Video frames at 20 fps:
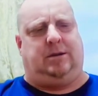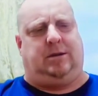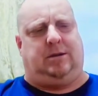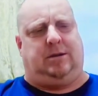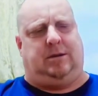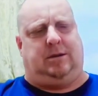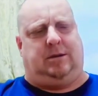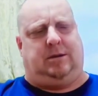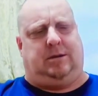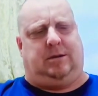
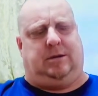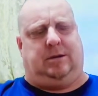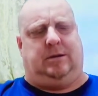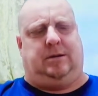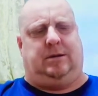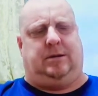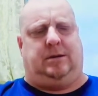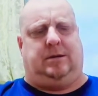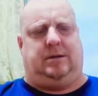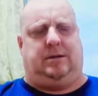
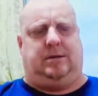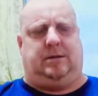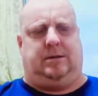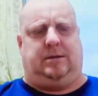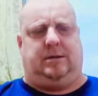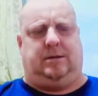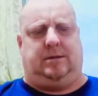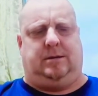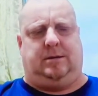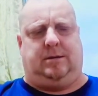
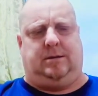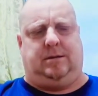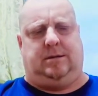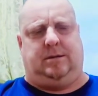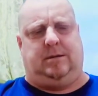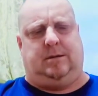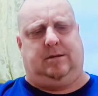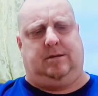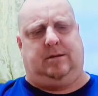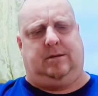
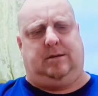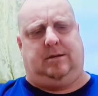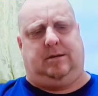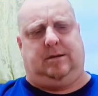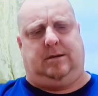Nothing is said.